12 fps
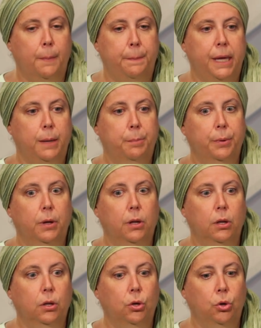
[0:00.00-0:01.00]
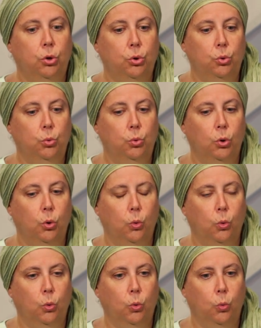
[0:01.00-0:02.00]
people who
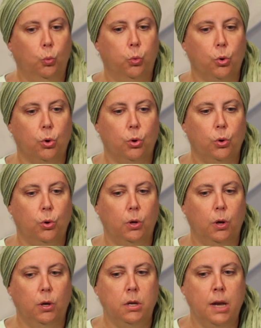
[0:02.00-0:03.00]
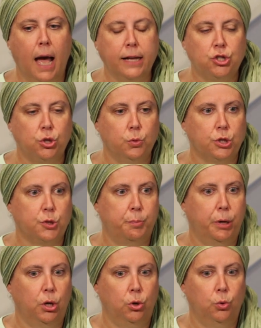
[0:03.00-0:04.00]
were not Jewish
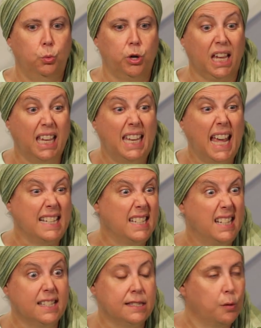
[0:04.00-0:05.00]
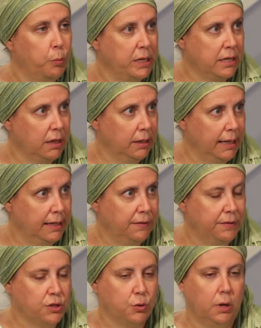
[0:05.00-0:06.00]
but who were connected in some way to the land
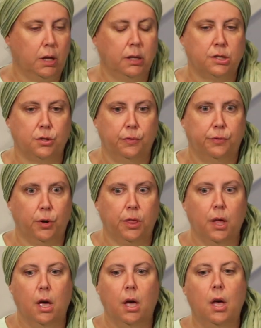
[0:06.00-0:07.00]
of Israel and so forth,